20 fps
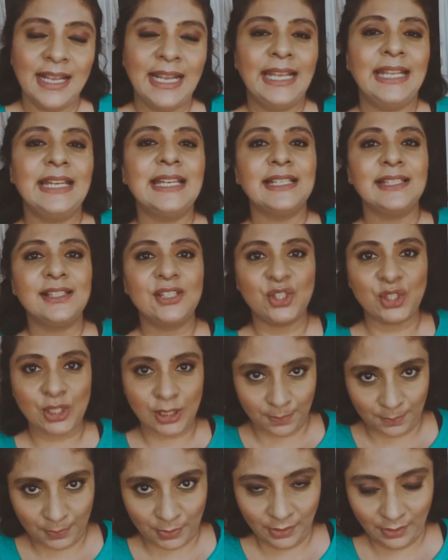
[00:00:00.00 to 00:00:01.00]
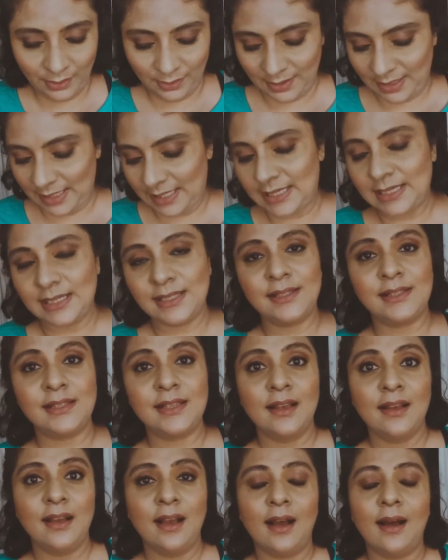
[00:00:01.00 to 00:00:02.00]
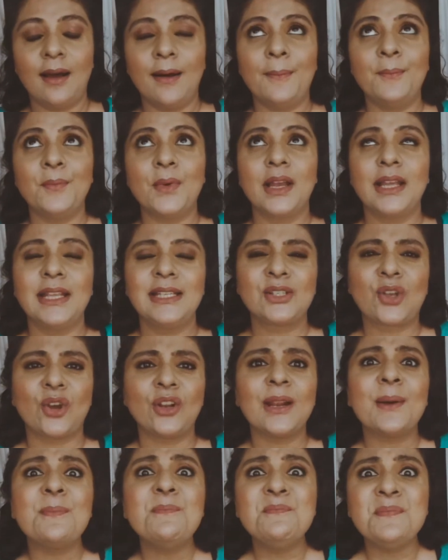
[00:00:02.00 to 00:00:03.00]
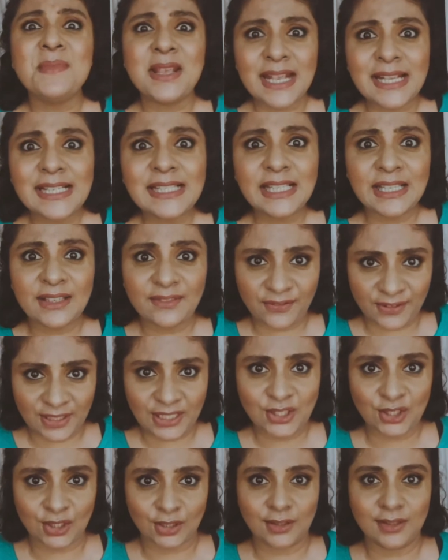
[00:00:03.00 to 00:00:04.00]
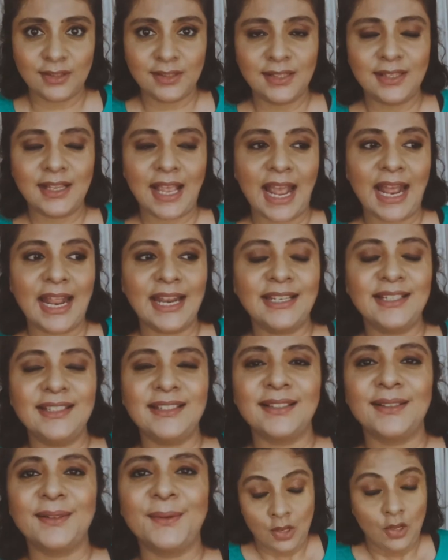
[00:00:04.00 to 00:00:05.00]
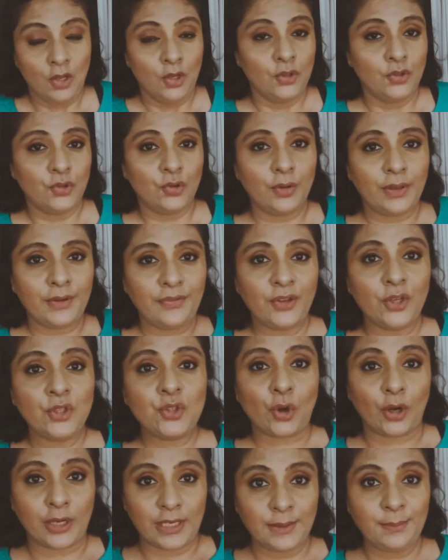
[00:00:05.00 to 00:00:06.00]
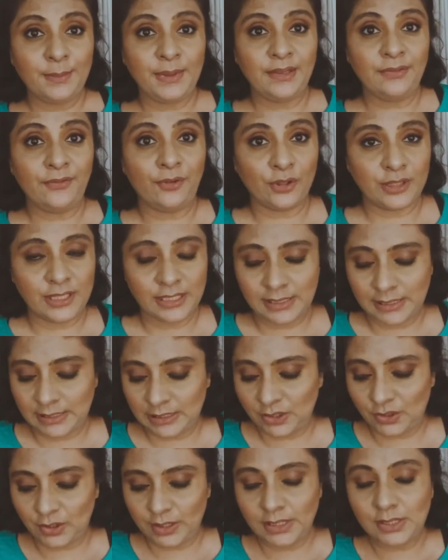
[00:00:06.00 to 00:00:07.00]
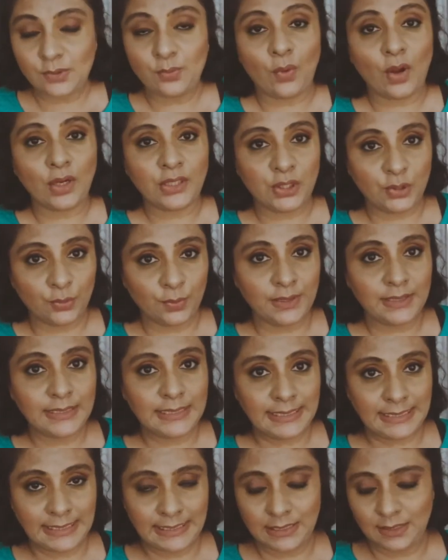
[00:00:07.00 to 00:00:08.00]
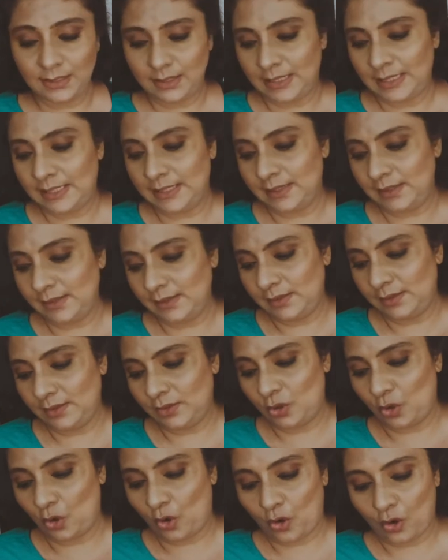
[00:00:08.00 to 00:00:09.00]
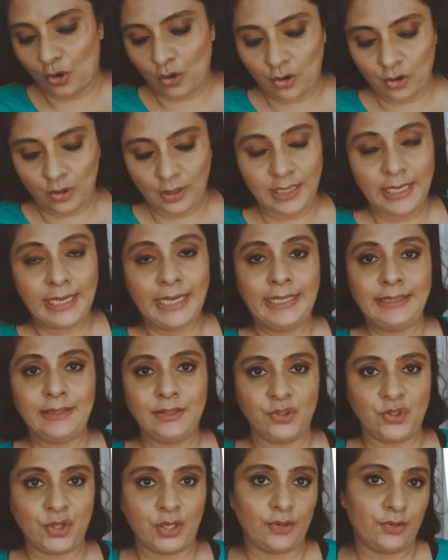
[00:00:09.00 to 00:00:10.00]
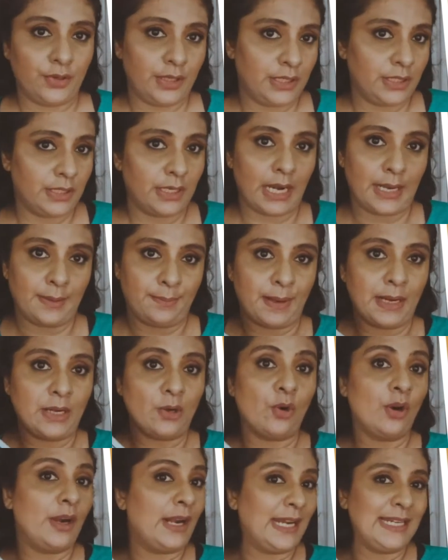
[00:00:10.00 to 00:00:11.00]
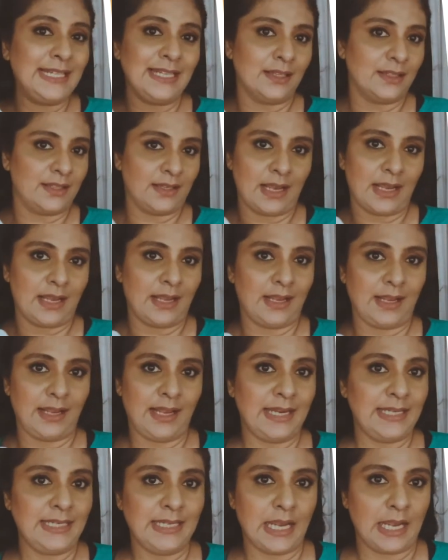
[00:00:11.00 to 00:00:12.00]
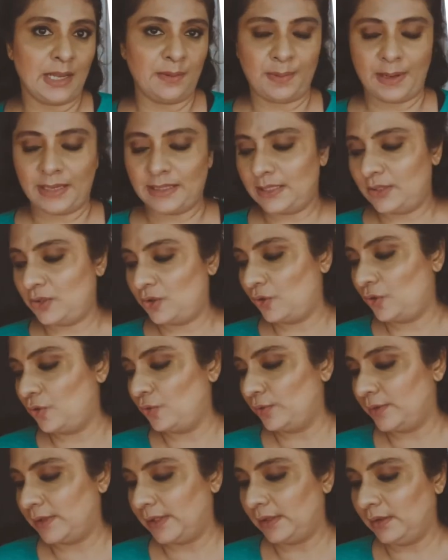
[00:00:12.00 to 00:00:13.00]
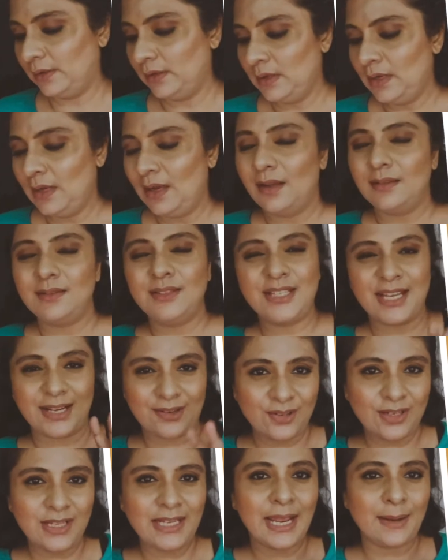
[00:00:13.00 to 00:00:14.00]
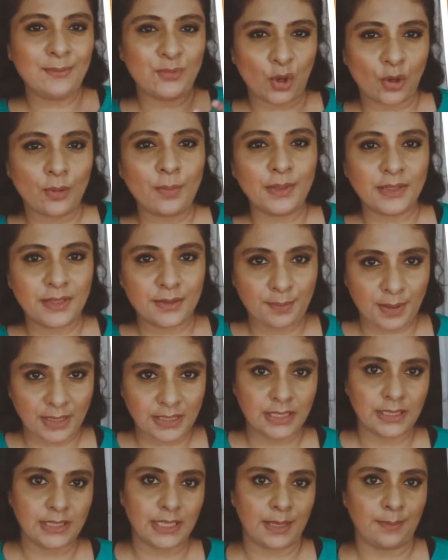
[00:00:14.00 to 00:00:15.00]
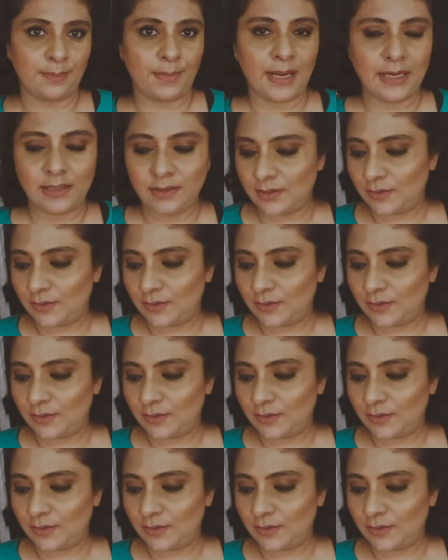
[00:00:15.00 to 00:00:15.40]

It is cheaper. It's got amazing features. And so if you're joining me for this series, what you will need is your 8th generation iPad or any iPad that you're using. Generally, I'm talking about the budget iPad.